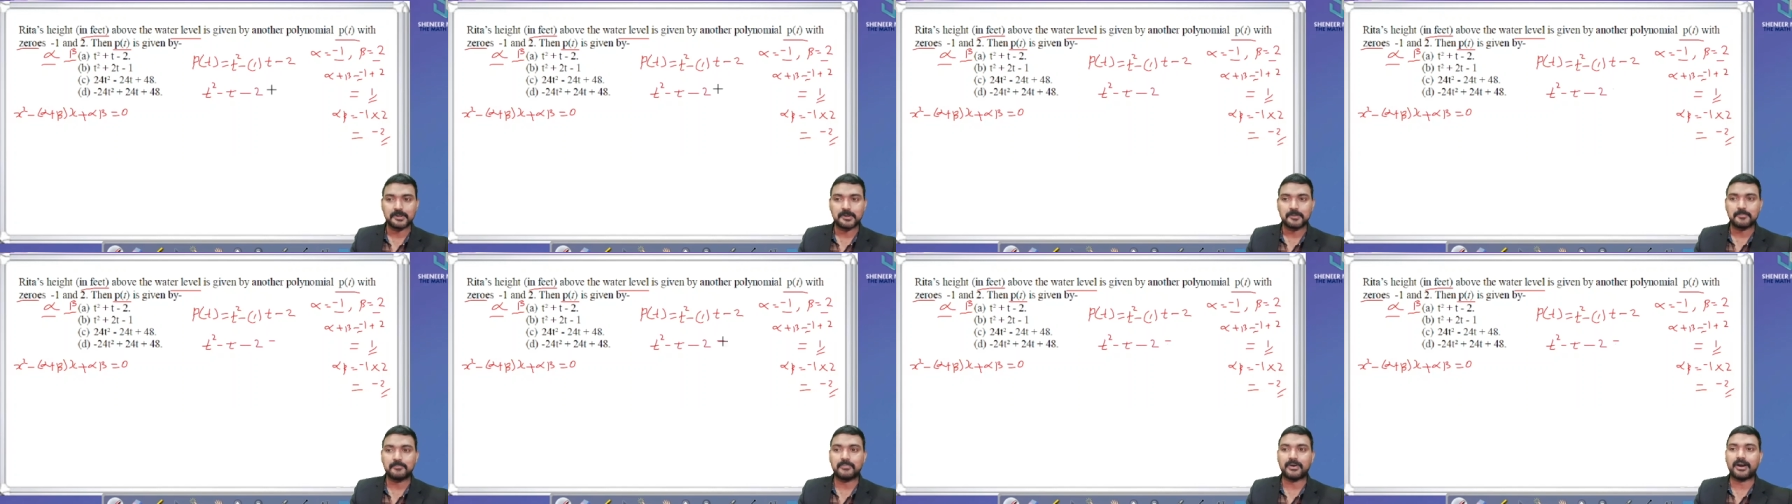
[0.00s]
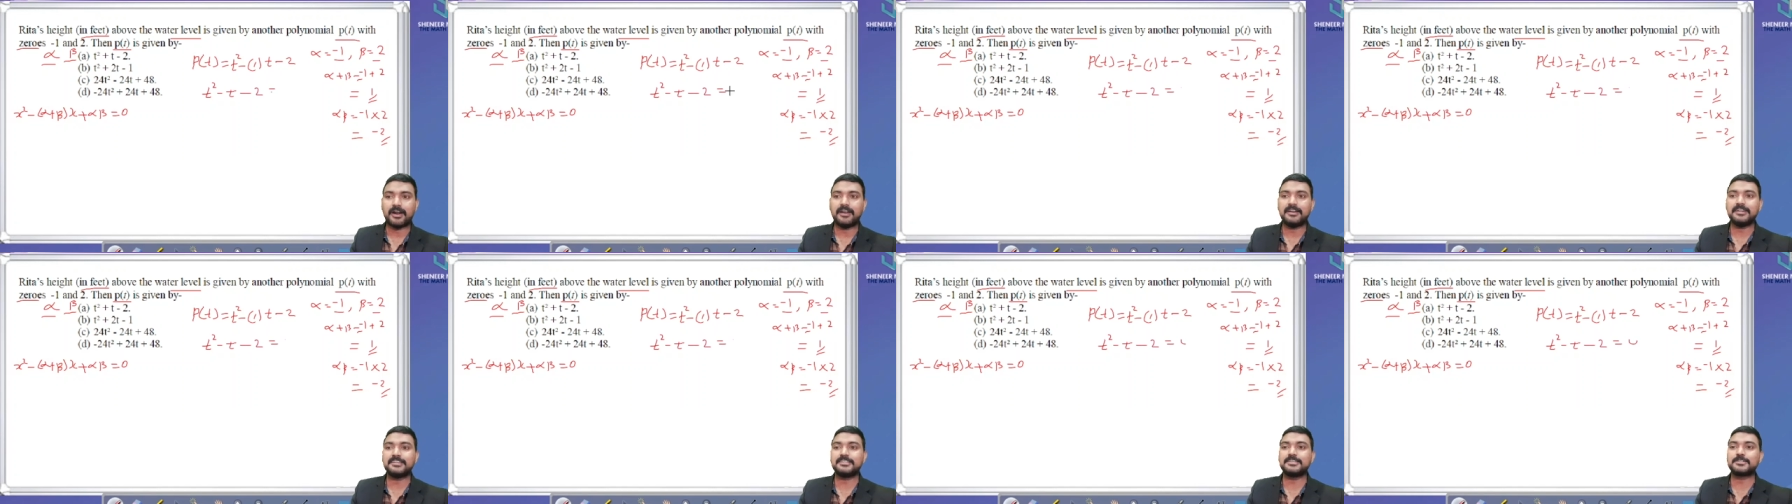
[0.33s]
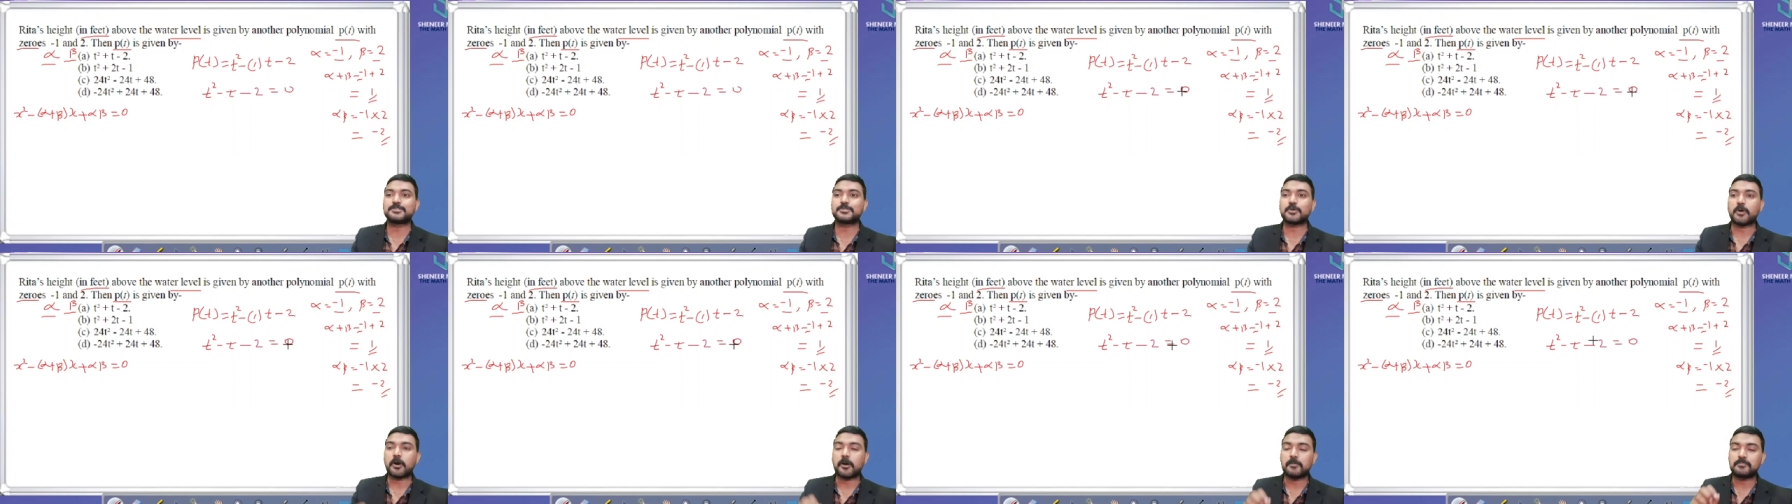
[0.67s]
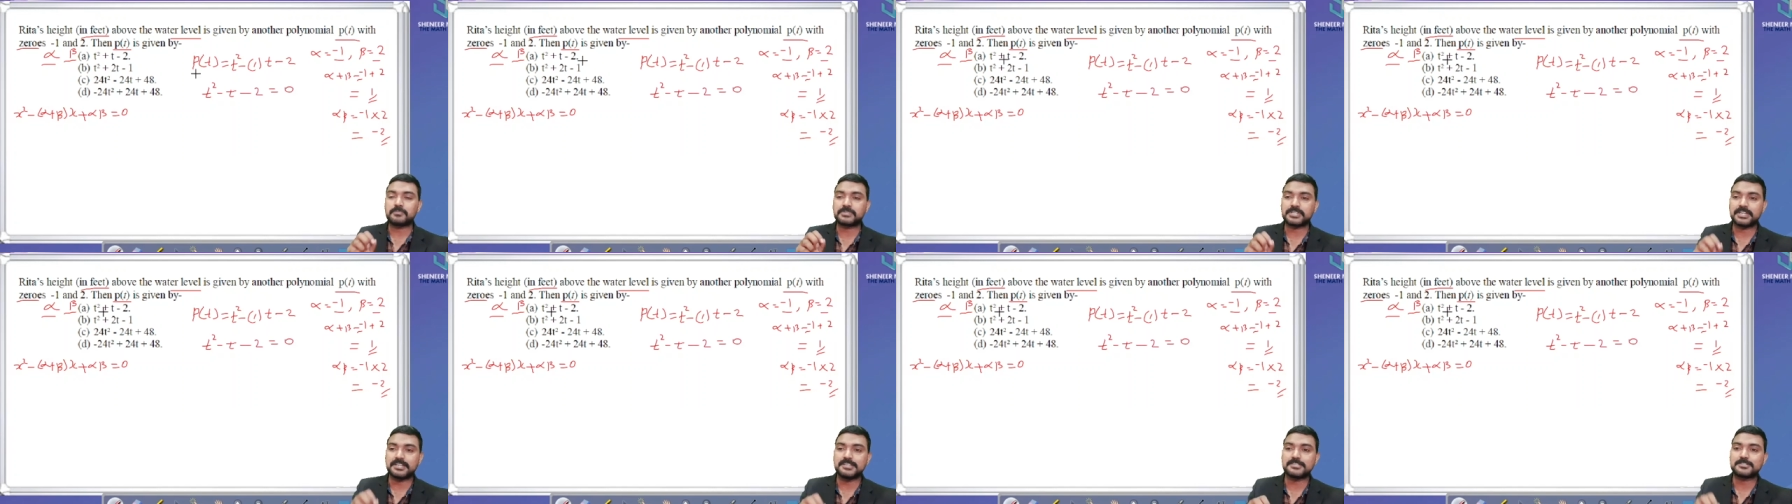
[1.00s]
But this
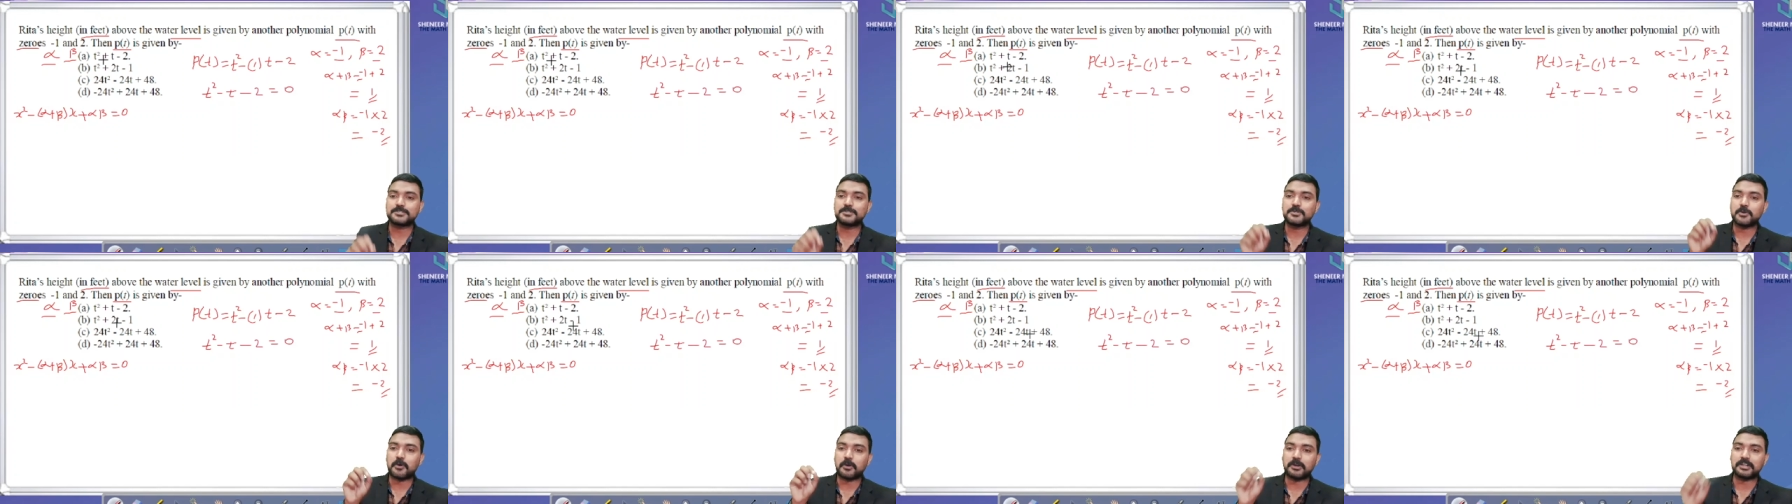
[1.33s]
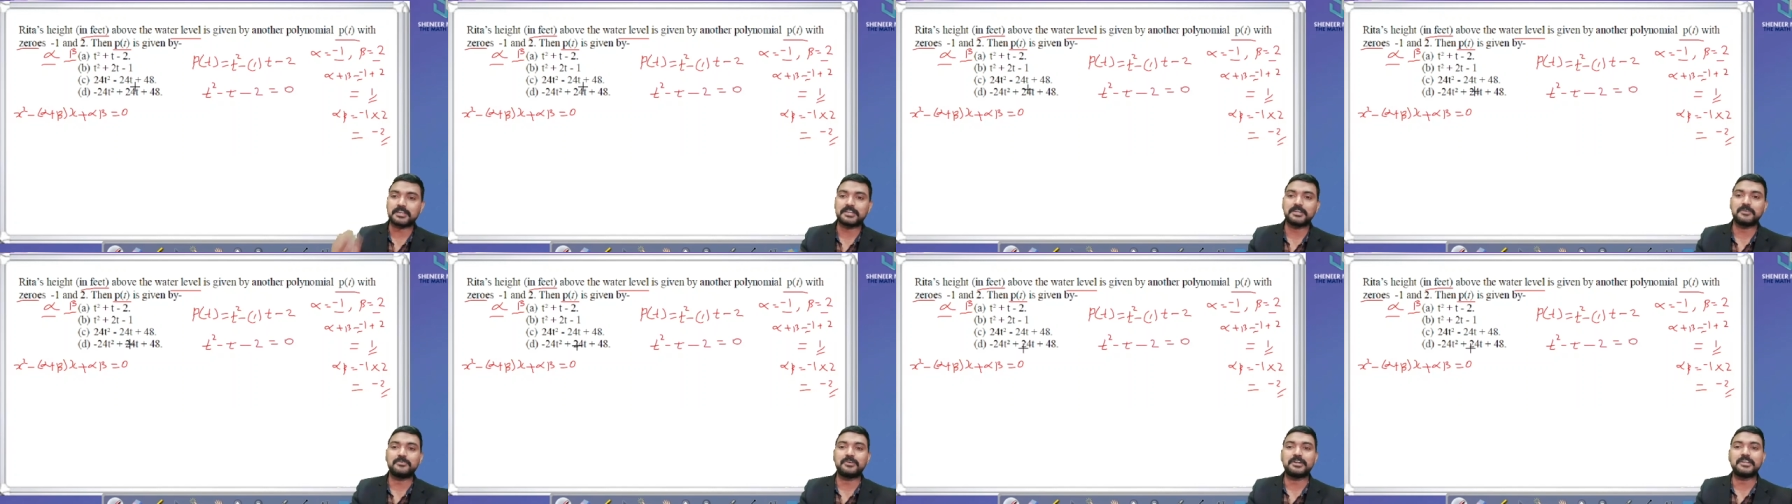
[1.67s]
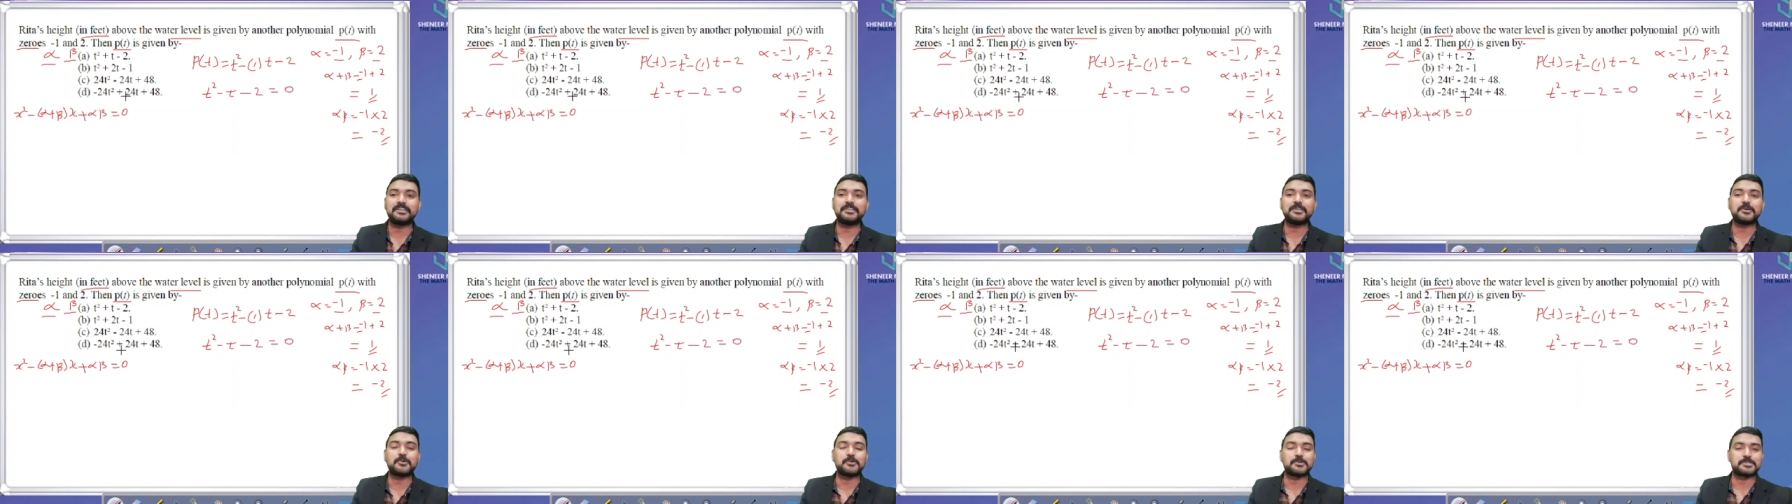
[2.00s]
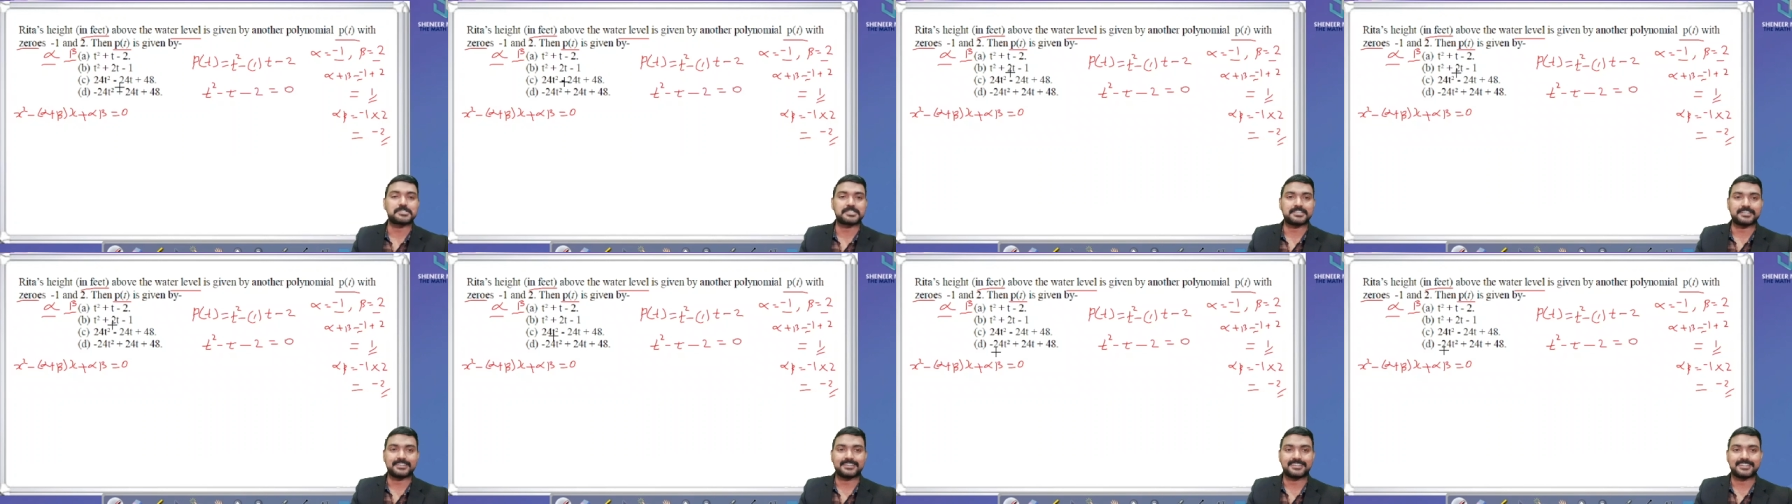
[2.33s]
option is not given in the
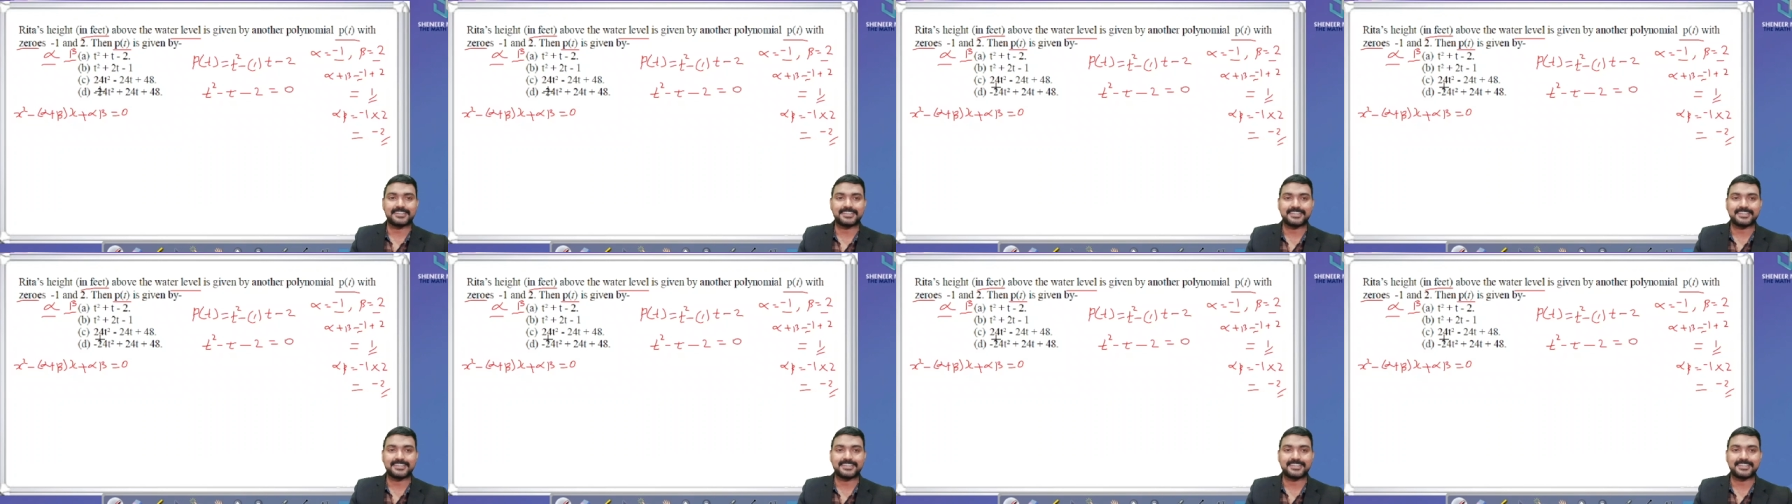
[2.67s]
question.